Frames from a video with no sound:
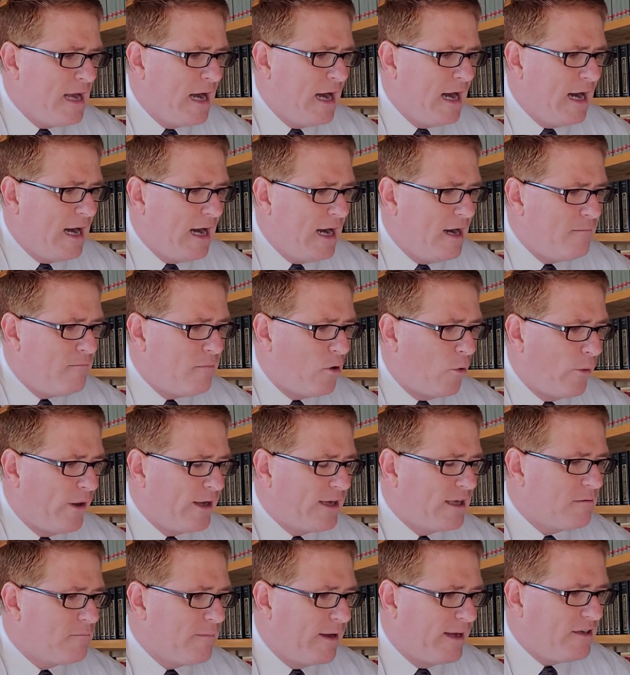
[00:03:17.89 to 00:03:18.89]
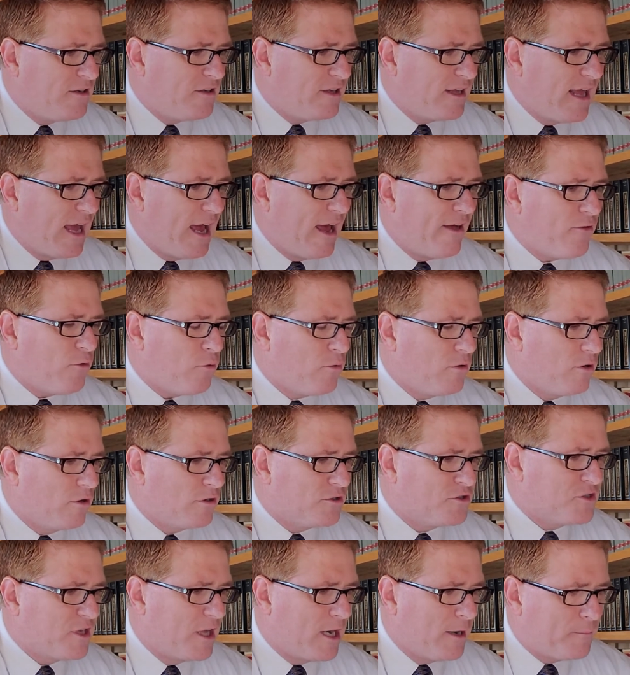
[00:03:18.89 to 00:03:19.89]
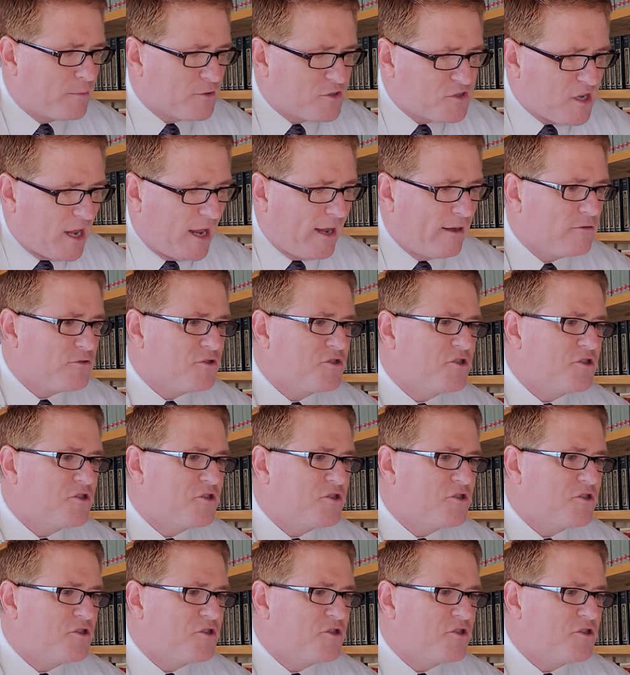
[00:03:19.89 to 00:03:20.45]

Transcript: Uh, but we can meet together. We're going to set up a sound